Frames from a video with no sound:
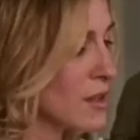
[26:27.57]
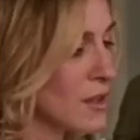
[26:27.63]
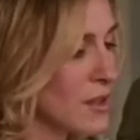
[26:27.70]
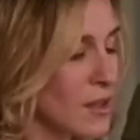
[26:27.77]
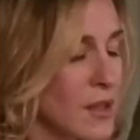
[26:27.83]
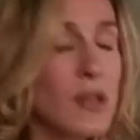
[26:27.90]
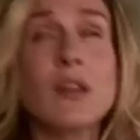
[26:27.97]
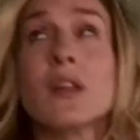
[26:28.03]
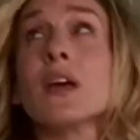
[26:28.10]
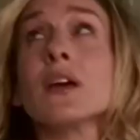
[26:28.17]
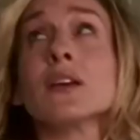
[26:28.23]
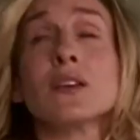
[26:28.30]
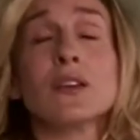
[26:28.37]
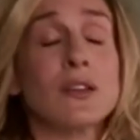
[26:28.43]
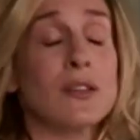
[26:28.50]

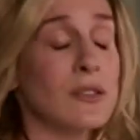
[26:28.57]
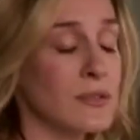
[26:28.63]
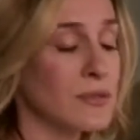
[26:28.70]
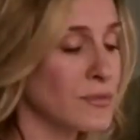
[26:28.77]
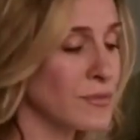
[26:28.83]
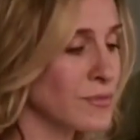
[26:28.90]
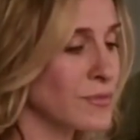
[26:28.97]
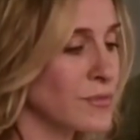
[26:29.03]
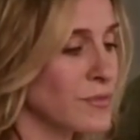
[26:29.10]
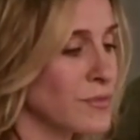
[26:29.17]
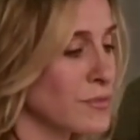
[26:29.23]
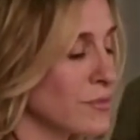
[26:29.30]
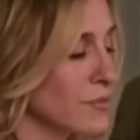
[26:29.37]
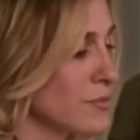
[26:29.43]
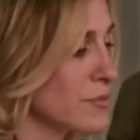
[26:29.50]

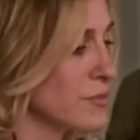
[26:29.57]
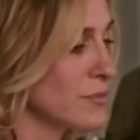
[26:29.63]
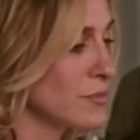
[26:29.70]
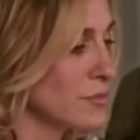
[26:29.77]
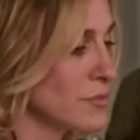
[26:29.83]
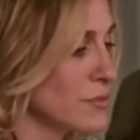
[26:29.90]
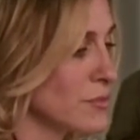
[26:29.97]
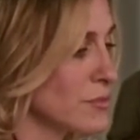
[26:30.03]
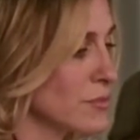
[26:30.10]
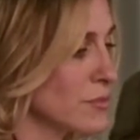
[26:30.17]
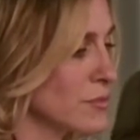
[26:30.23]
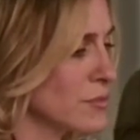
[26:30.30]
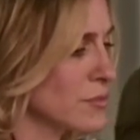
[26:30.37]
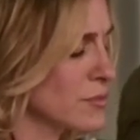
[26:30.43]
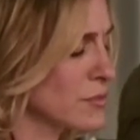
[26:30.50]

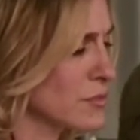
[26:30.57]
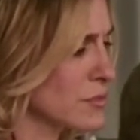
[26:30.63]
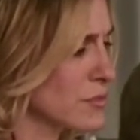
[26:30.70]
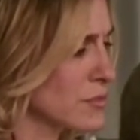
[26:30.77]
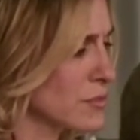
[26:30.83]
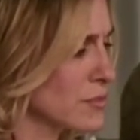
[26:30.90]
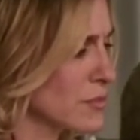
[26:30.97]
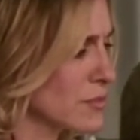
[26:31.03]
This person isn't speaking.